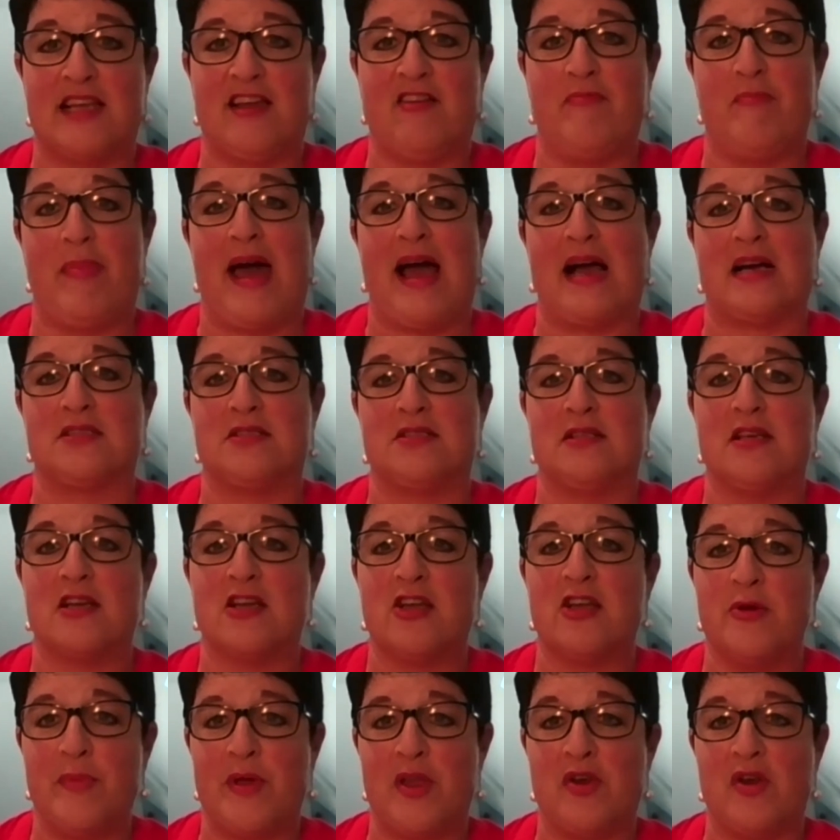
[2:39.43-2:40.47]
give back to the
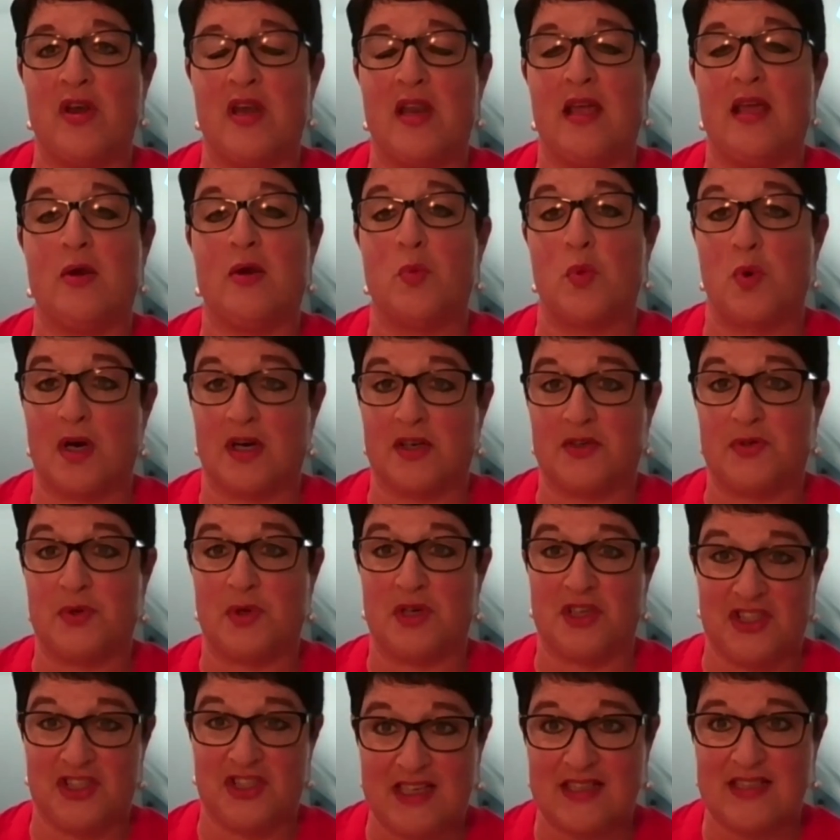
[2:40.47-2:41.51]
community and work
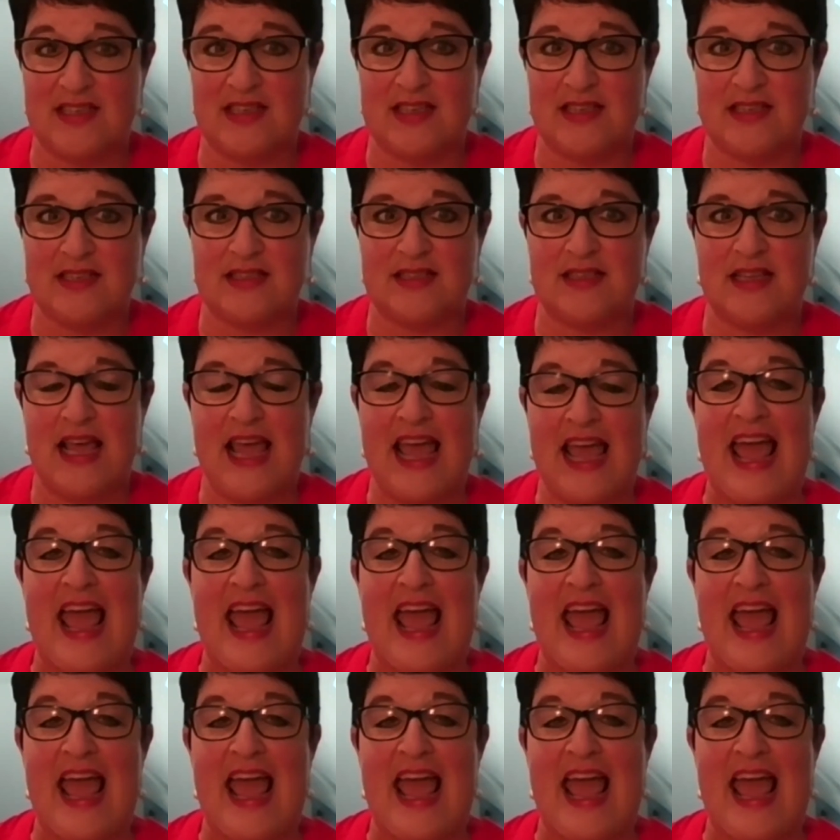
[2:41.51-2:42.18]
toward justice.